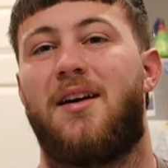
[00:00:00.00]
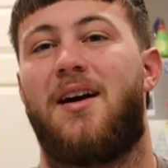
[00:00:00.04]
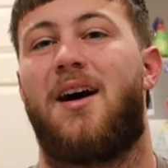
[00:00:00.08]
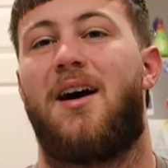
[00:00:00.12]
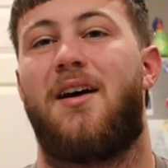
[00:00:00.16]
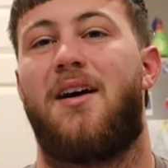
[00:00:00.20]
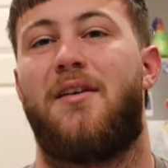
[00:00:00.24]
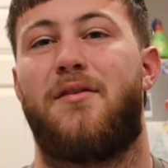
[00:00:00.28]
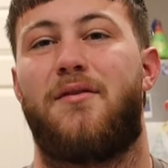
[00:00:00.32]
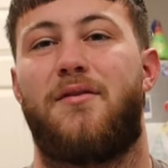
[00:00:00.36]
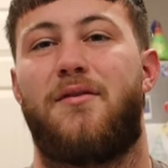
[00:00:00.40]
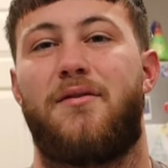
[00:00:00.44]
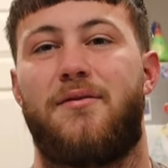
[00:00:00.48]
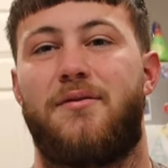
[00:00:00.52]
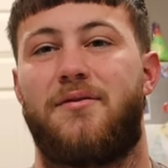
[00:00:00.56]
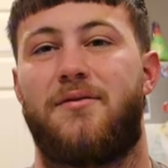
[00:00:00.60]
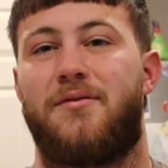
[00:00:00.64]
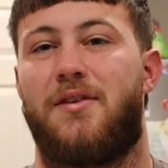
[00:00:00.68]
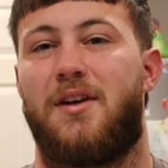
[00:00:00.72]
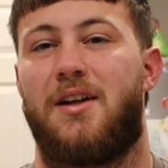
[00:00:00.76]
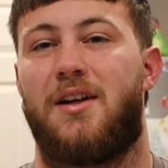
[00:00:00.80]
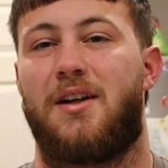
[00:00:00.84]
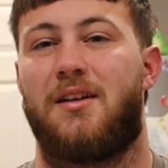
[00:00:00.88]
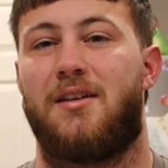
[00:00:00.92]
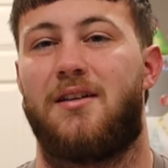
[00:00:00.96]

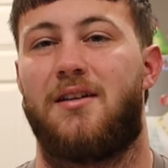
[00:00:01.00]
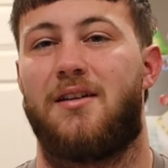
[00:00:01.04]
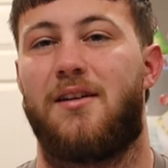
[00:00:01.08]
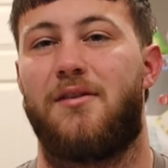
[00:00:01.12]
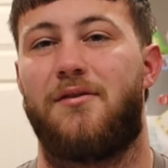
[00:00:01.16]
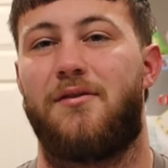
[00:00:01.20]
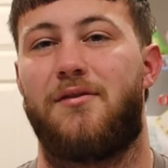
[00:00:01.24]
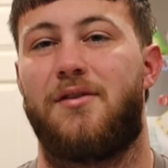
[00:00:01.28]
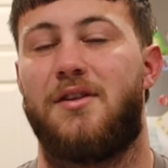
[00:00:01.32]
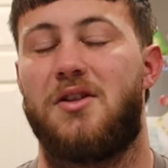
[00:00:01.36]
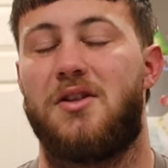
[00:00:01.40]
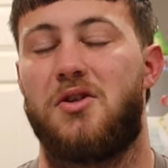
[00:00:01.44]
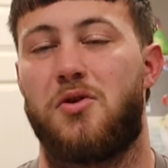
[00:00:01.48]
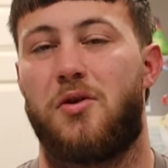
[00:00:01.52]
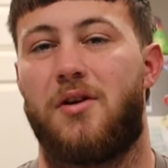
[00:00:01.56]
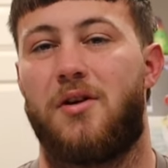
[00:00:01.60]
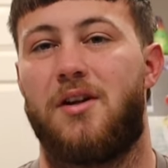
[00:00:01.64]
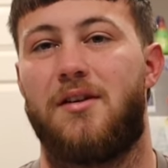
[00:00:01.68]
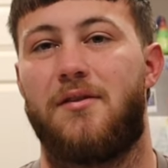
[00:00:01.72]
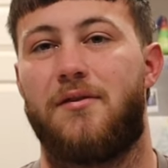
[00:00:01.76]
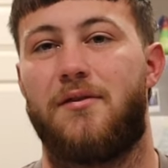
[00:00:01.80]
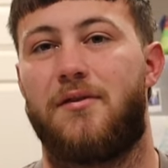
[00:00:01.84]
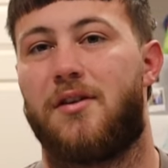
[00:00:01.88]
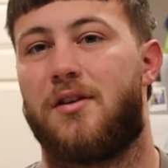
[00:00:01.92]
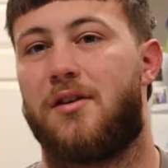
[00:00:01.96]
I've
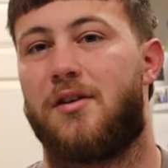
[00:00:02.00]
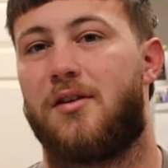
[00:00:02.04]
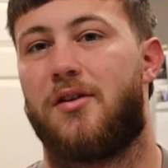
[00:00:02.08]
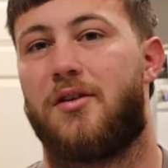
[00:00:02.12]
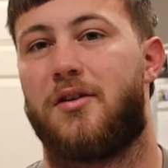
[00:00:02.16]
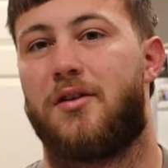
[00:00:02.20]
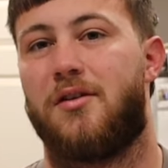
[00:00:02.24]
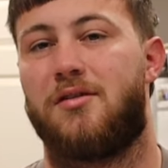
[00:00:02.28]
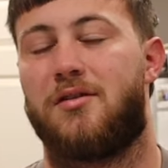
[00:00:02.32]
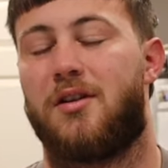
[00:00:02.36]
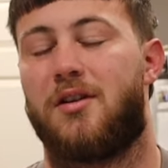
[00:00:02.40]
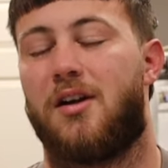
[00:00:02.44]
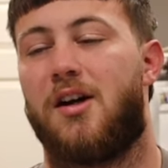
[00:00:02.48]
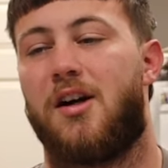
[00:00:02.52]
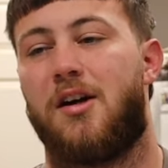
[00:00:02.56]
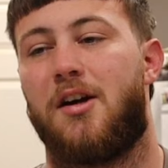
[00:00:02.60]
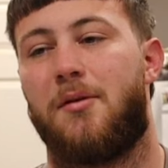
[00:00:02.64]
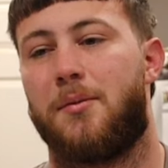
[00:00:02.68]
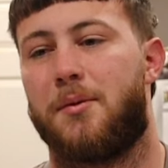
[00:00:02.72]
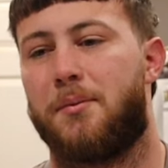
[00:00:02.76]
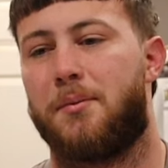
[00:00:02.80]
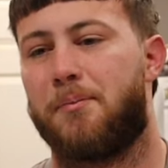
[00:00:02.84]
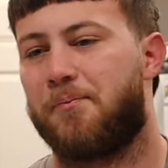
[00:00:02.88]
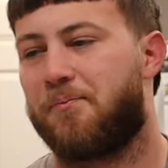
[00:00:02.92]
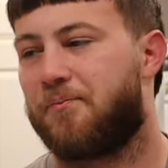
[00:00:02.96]
enjoyed it for the longest
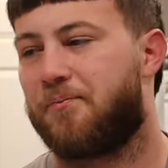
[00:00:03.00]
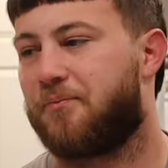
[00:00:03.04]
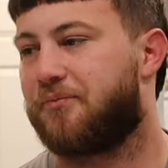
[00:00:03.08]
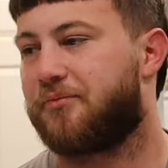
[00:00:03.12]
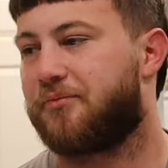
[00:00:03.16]
time, and